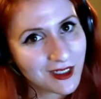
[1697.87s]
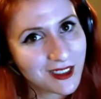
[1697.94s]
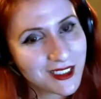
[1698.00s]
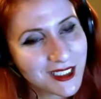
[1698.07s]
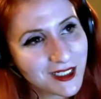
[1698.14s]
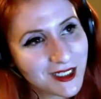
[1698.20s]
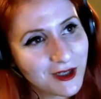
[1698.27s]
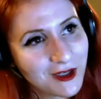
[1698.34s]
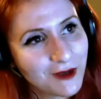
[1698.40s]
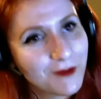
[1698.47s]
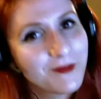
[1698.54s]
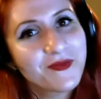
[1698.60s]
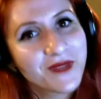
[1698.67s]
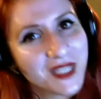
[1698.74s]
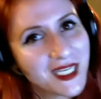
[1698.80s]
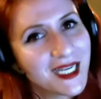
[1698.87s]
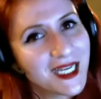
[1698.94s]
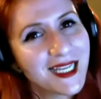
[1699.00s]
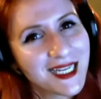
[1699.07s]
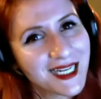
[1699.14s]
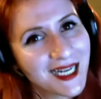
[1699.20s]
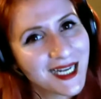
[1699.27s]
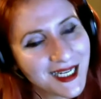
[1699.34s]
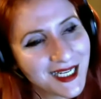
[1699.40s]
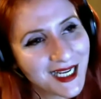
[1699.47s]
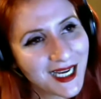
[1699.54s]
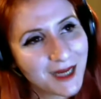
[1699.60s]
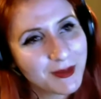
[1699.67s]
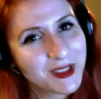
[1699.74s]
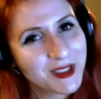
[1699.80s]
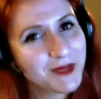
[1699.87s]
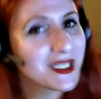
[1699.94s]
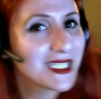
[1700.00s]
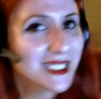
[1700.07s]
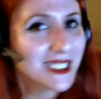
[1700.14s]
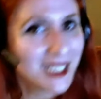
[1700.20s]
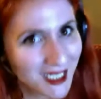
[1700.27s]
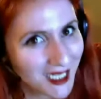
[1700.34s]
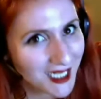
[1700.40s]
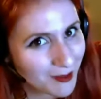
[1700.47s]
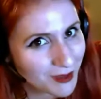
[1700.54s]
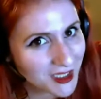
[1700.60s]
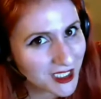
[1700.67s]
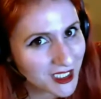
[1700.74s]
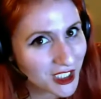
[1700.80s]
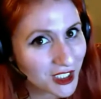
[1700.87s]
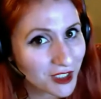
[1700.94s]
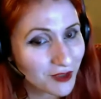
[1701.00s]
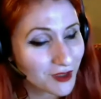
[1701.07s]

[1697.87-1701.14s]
So, yeah, that kind of happens, but this kind of happens too.